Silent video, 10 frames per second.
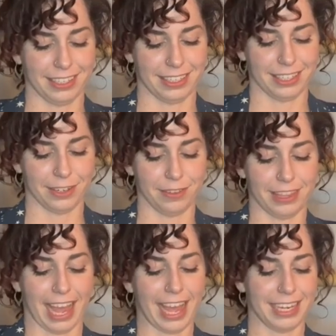So
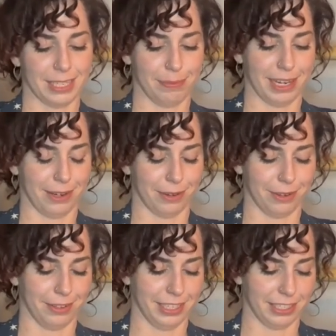that's my
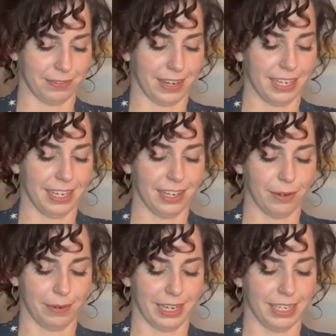goal, is finding a
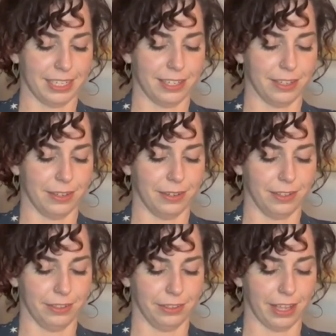way to
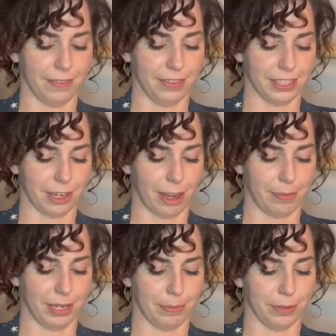love this
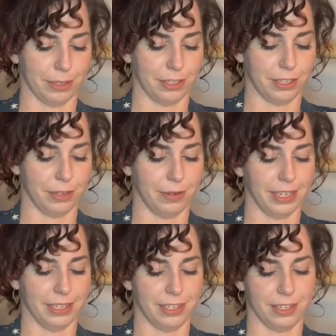hobby, to pursue
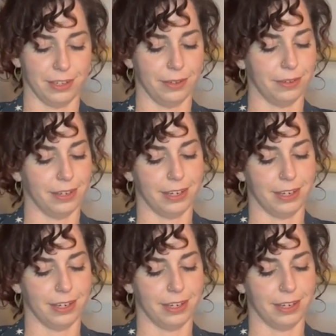it, to